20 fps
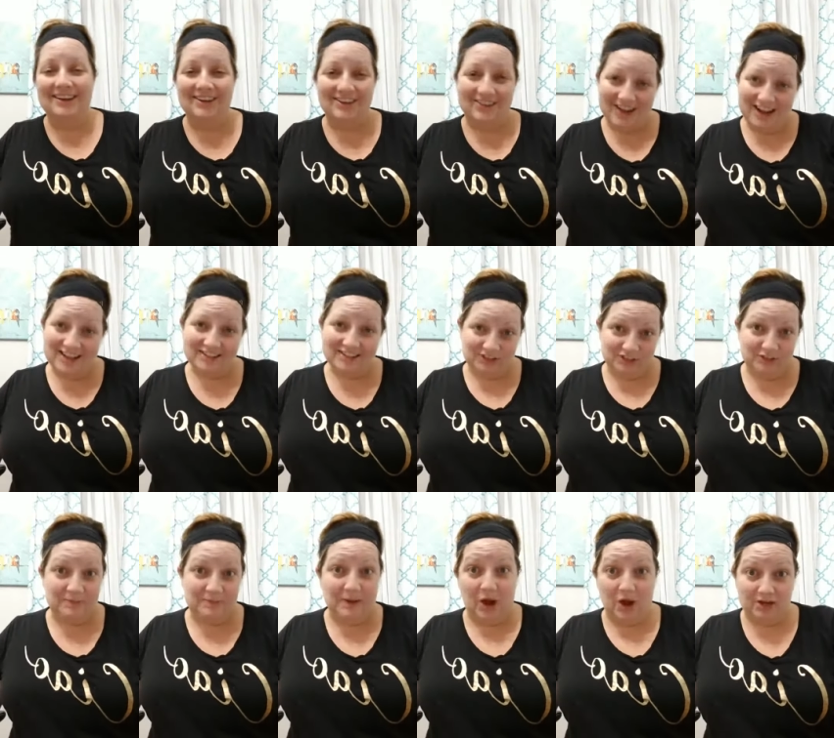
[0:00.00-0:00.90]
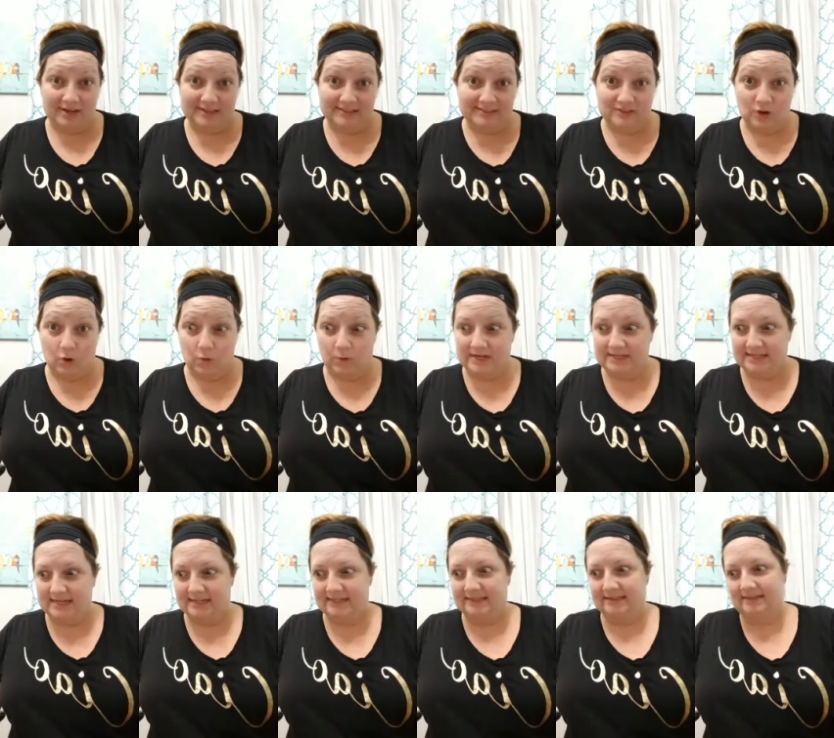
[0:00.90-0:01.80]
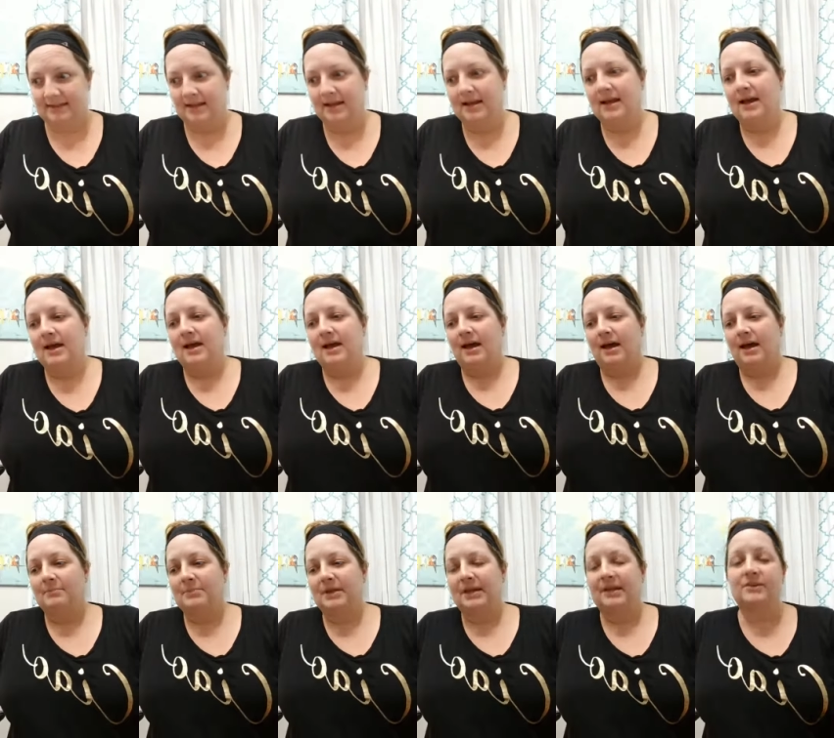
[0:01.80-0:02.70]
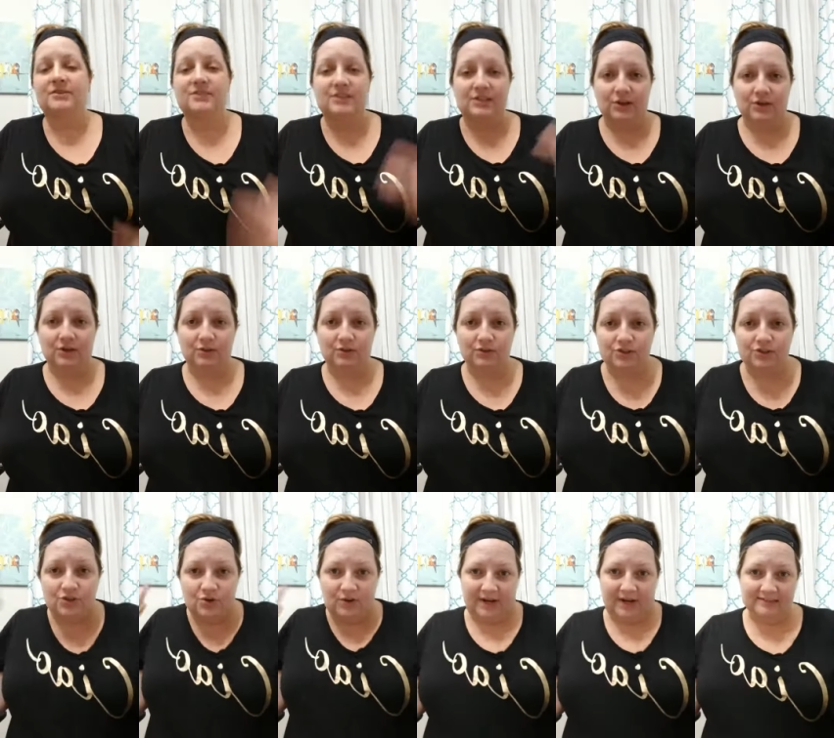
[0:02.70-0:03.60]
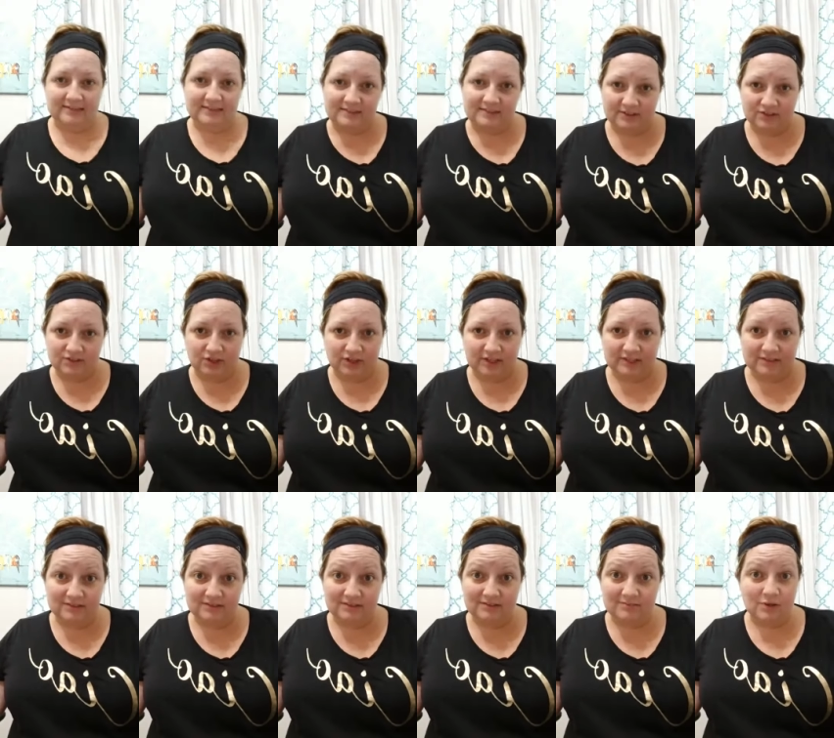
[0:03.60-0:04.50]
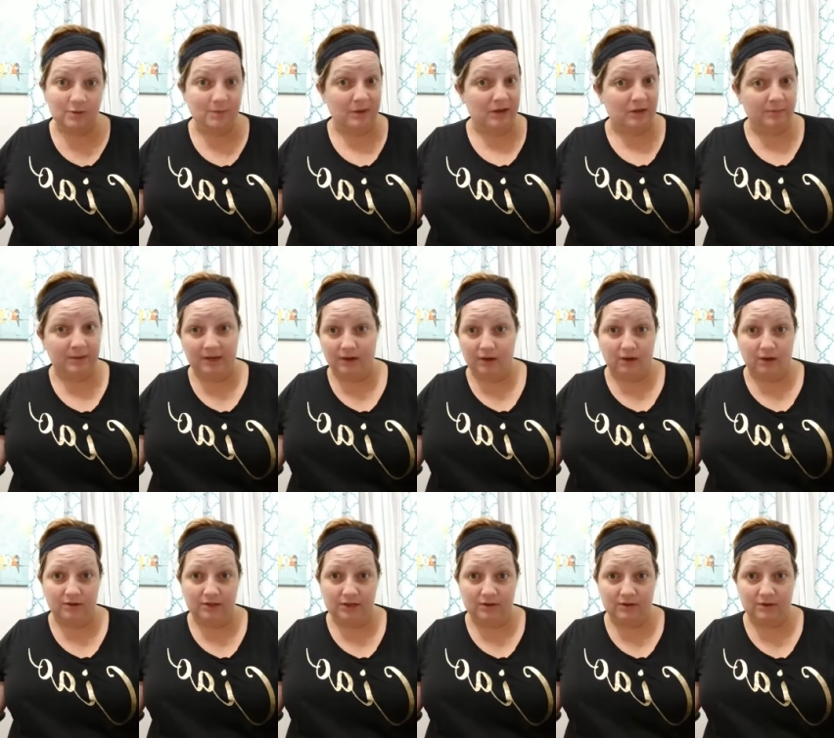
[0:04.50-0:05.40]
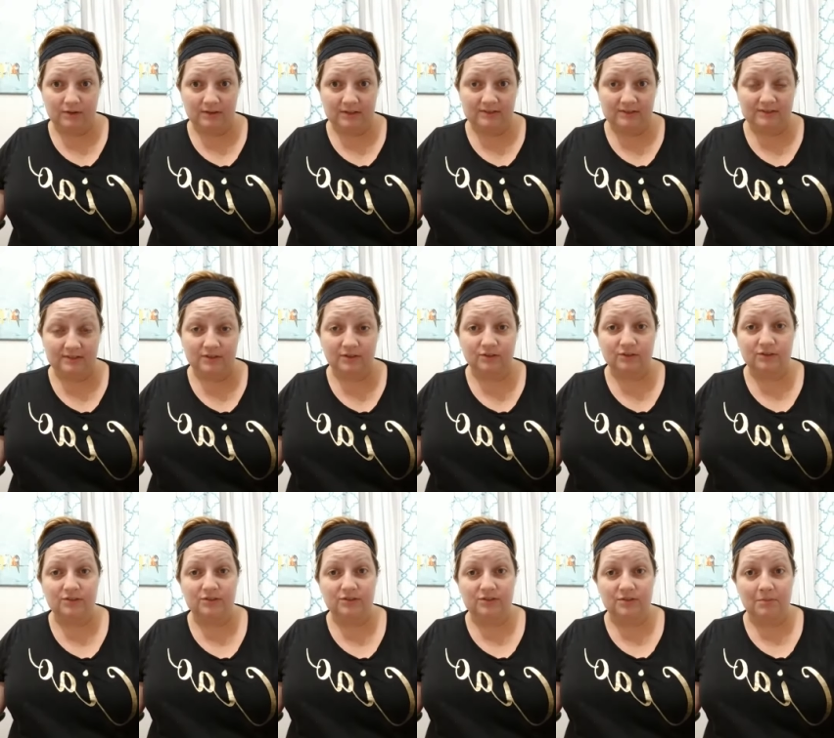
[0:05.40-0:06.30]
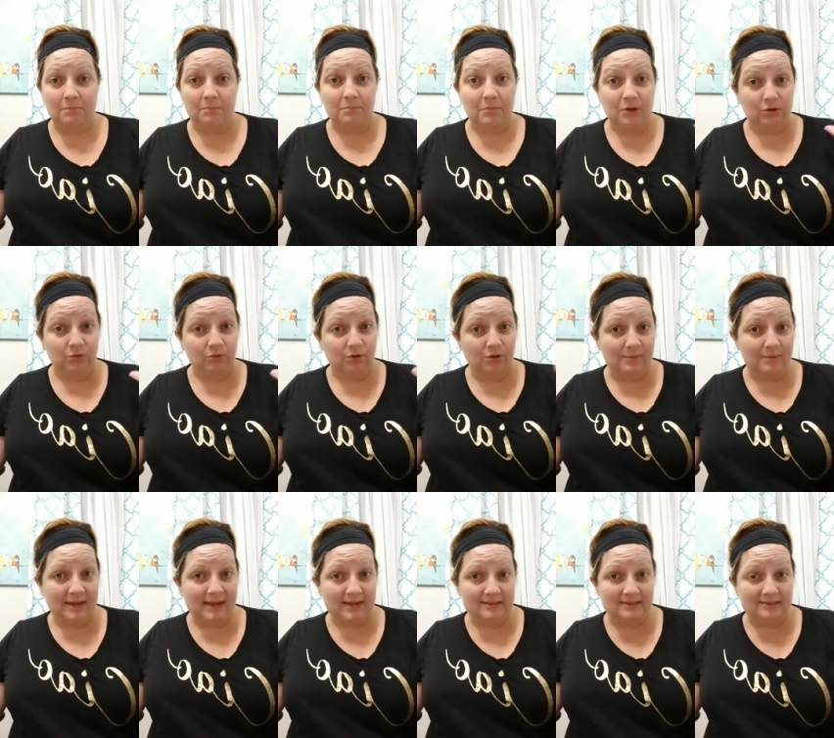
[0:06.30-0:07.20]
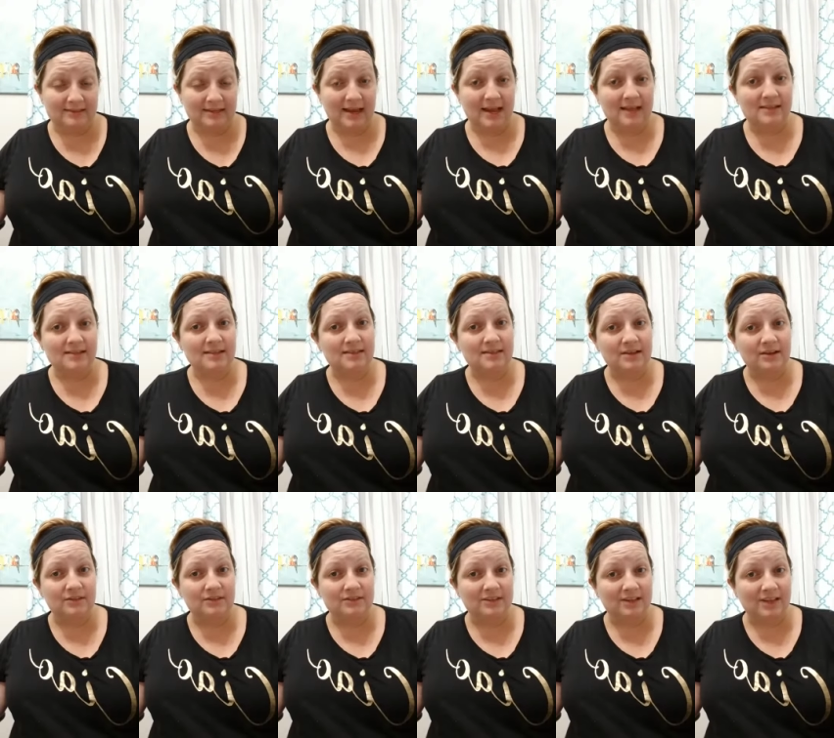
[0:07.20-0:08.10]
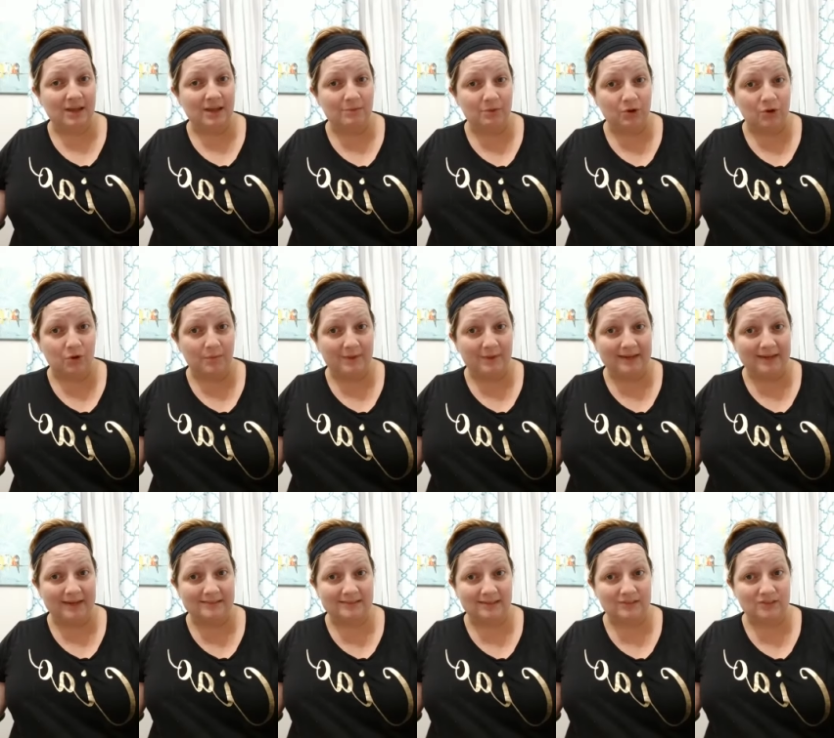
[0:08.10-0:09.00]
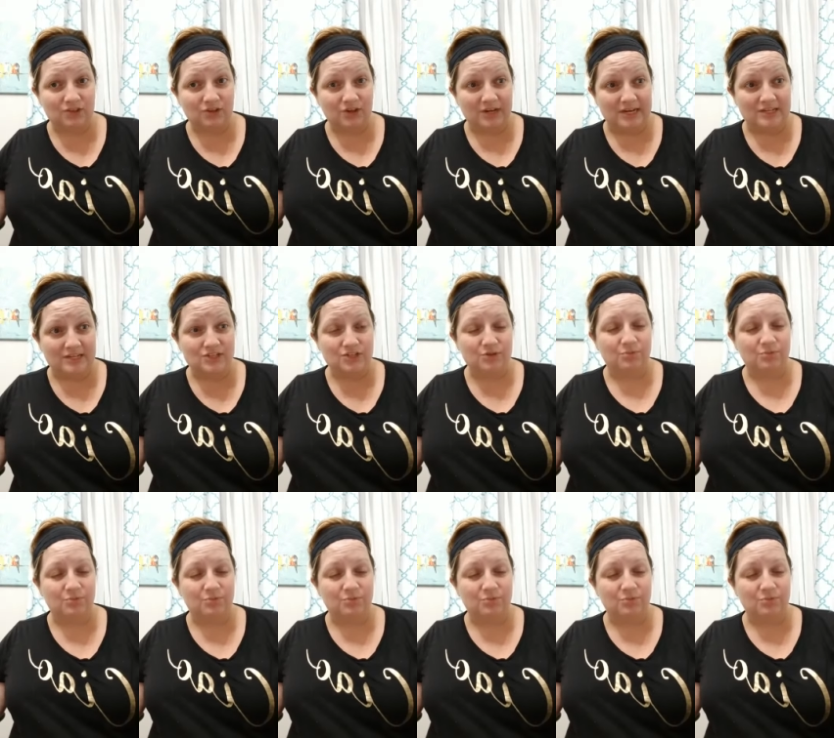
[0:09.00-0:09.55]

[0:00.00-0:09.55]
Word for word: Okay. Let's just be honest. No one does. But here's the deal. There's two kinds of sunscreens. You may or may not already know this. There's mineral-based and then there's chemical-based sunscreens.